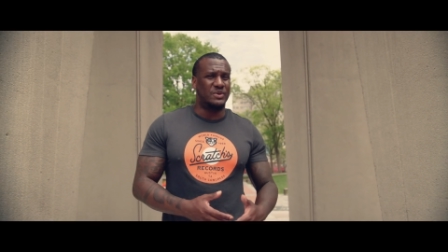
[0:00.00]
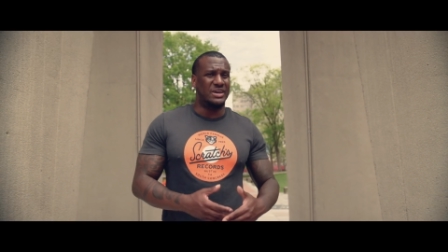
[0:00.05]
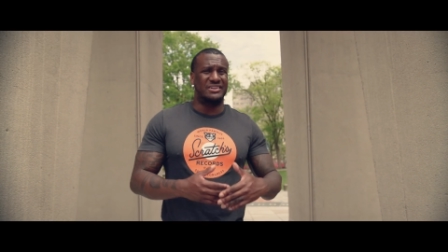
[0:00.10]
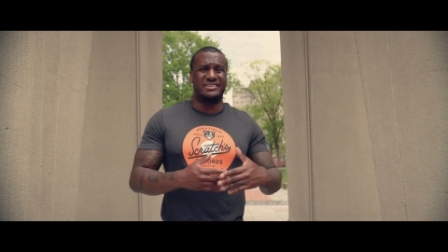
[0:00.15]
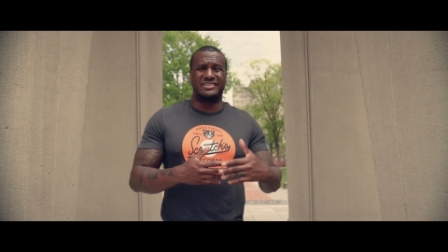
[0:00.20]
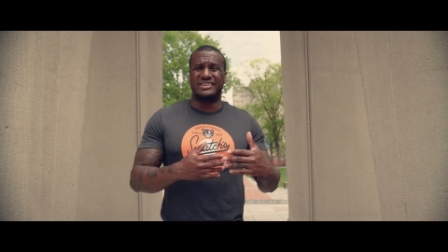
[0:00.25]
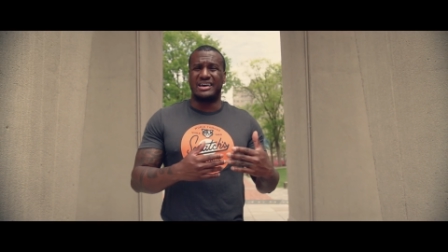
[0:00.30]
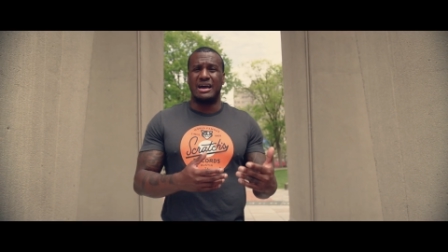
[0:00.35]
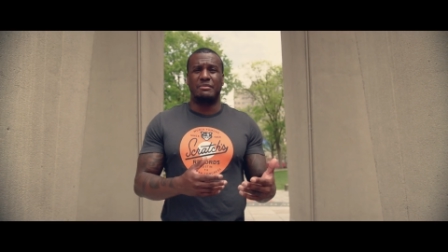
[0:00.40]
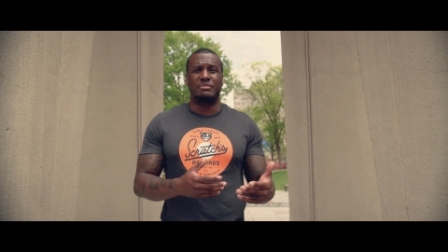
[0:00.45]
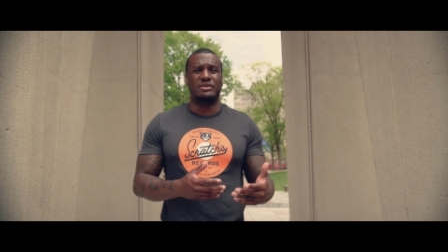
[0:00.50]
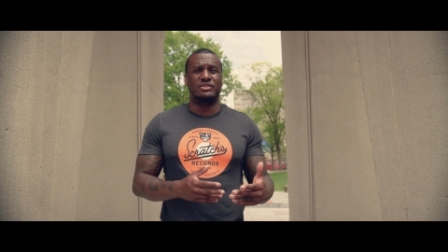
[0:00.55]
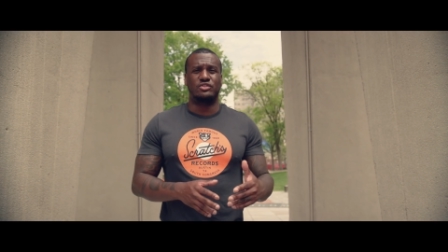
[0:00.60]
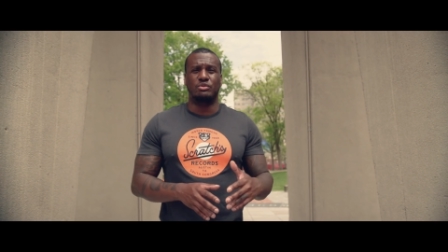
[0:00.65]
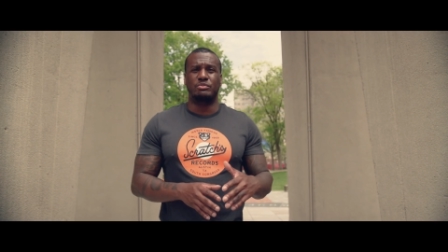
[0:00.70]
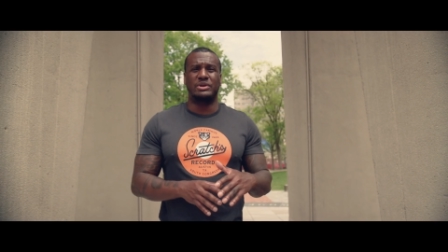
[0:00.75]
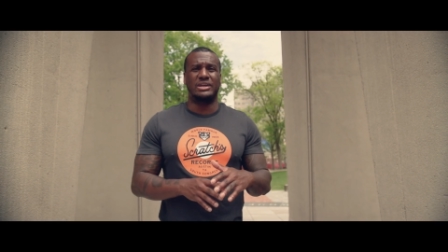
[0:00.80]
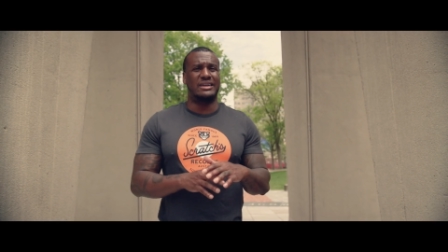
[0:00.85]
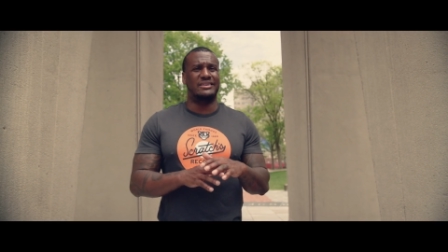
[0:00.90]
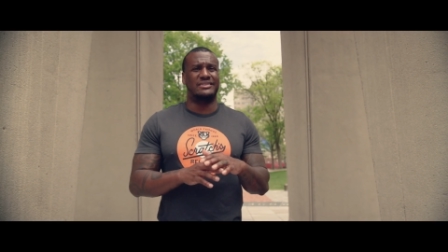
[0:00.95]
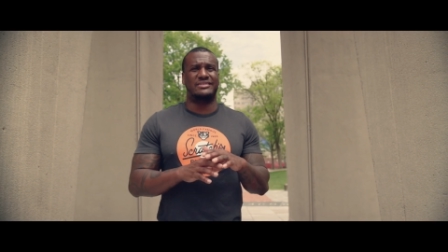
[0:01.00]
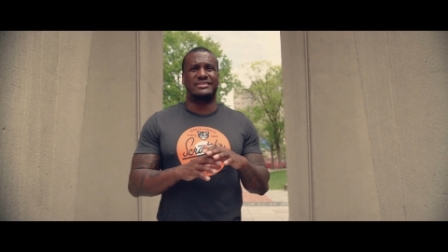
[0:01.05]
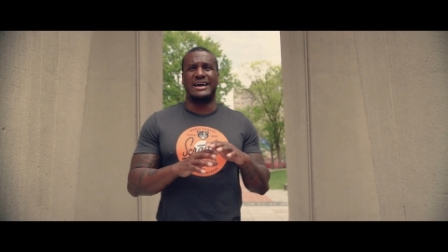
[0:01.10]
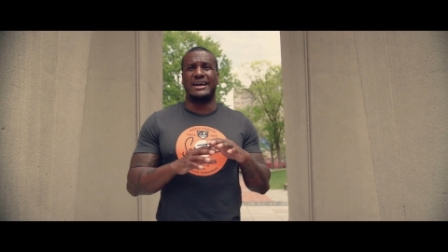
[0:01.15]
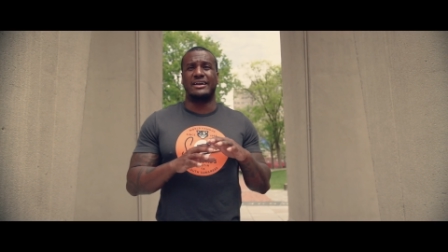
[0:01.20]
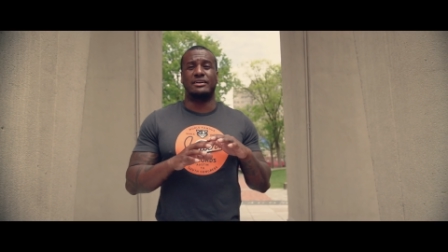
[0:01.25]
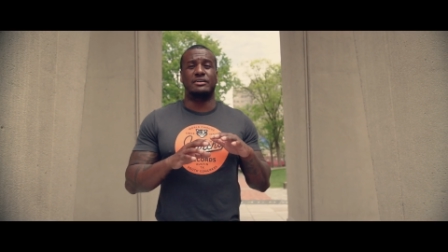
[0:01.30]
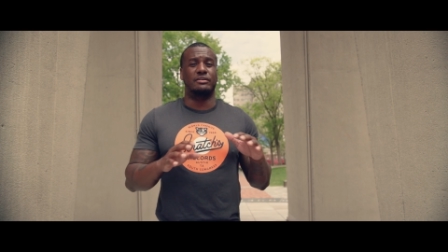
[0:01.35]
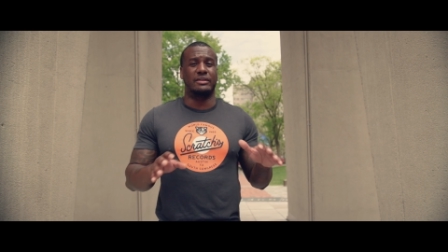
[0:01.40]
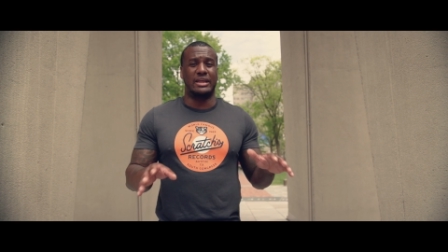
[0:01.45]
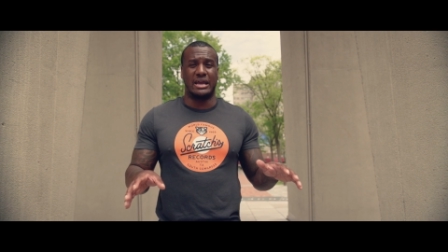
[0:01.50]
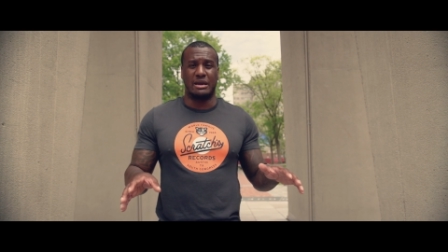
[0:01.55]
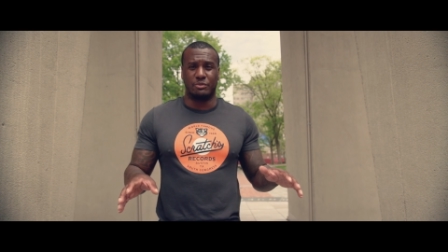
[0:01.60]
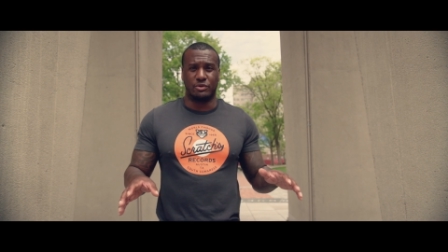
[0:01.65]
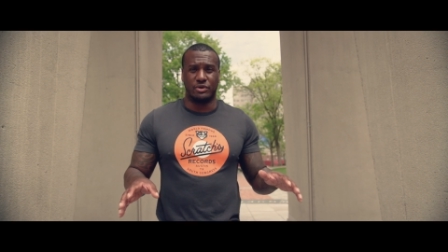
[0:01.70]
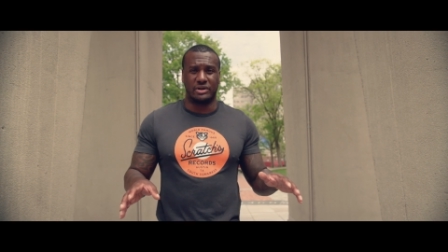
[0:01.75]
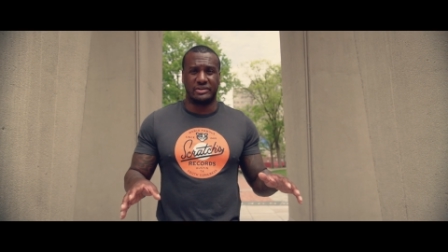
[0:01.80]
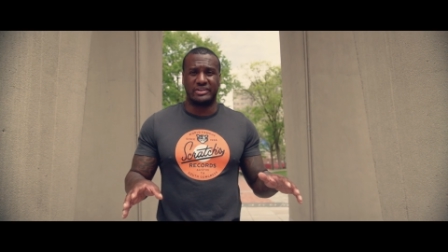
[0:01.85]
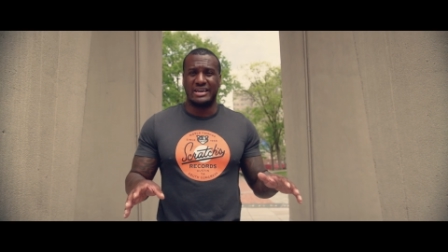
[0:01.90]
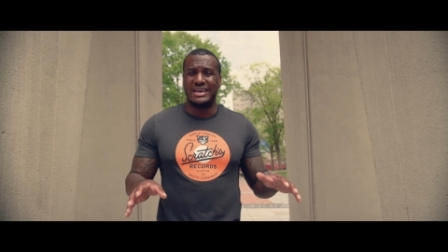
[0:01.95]
and it's time-consuming and it's not
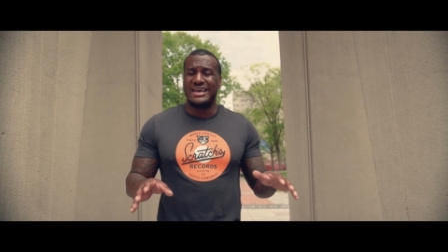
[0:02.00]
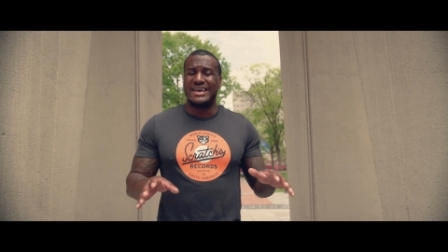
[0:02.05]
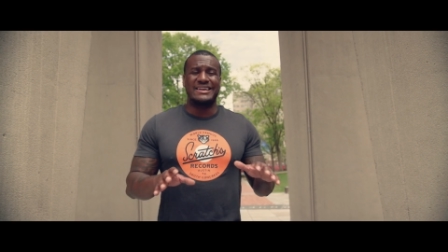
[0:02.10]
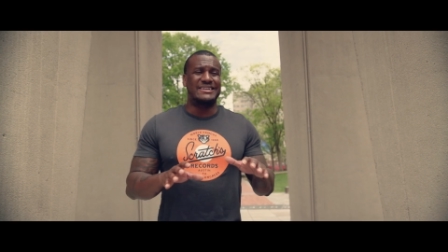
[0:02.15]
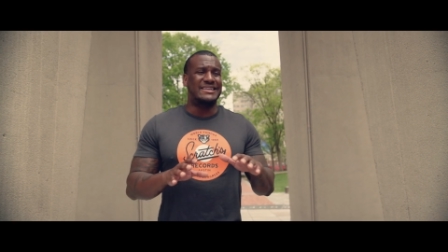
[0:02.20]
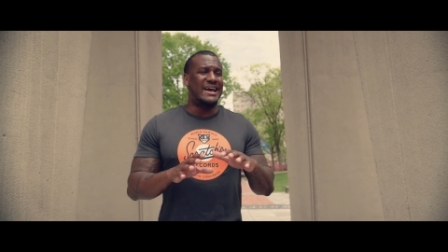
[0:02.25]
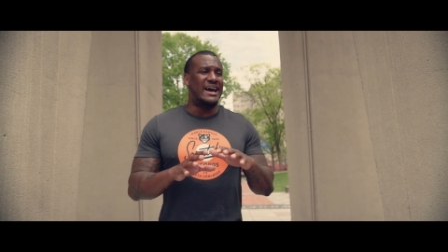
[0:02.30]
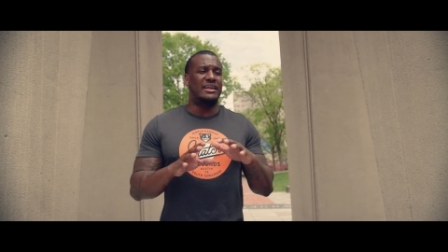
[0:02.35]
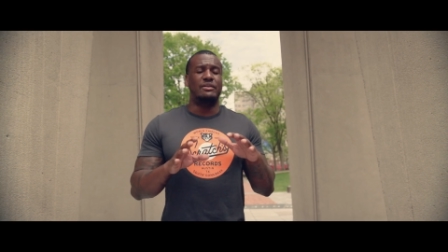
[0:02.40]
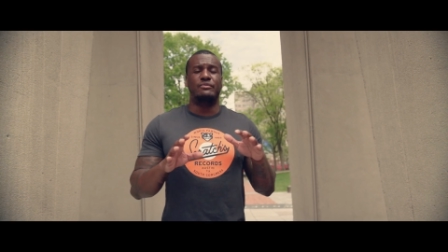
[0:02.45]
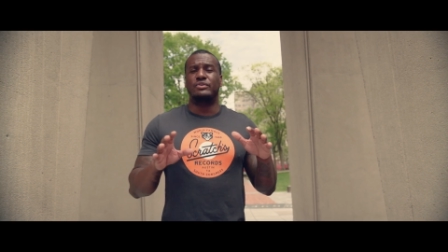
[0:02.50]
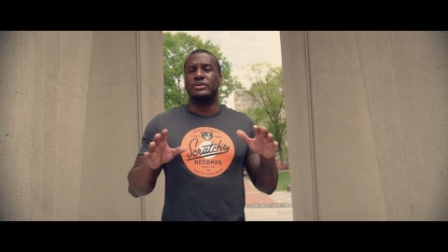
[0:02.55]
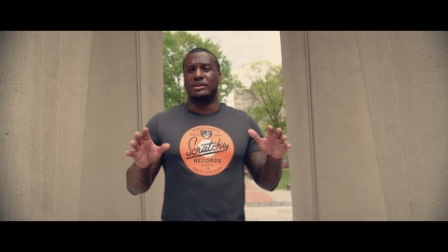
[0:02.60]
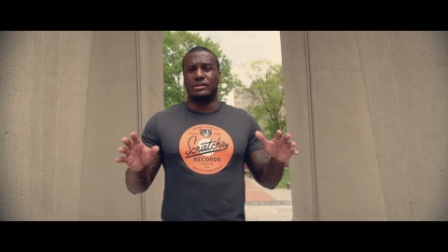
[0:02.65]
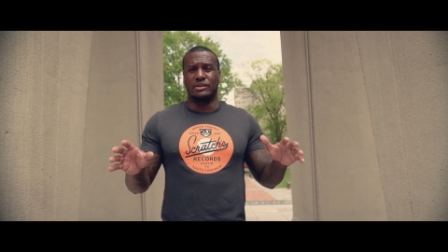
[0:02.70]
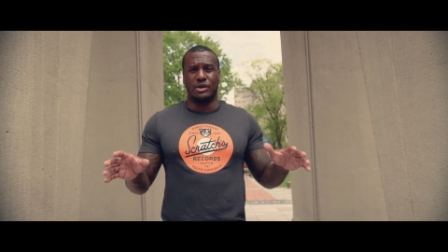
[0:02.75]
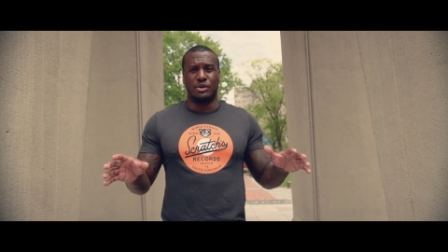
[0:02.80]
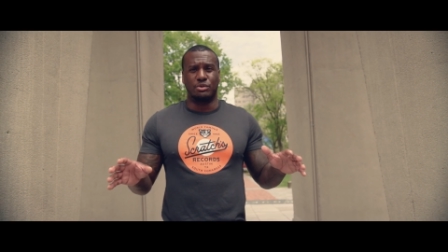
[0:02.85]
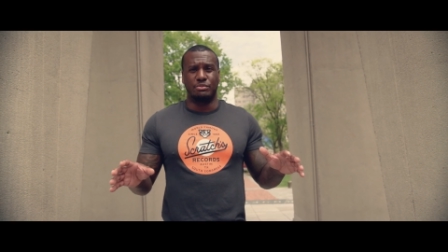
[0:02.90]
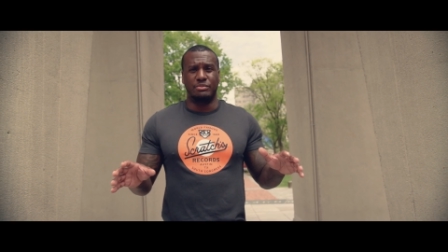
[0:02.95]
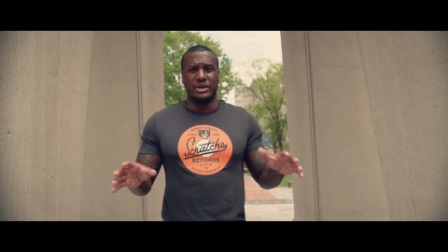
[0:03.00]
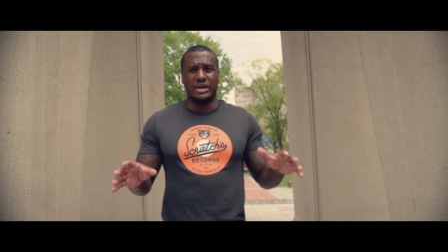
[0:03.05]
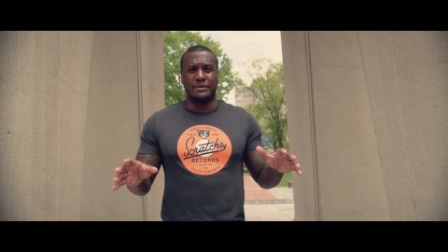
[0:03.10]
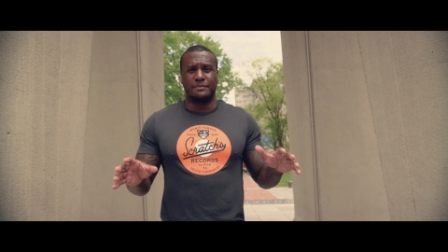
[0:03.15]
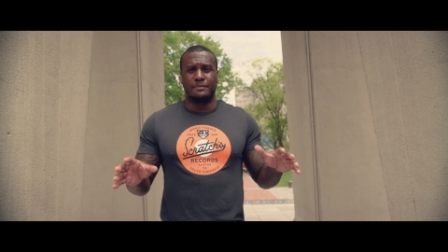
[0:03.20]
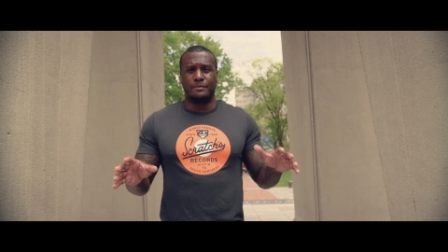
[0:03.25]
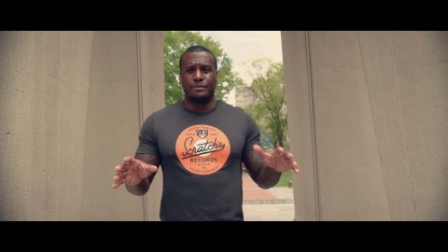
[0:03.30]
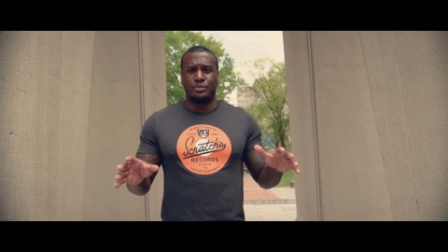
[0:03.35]
glamorous, not even a little bit.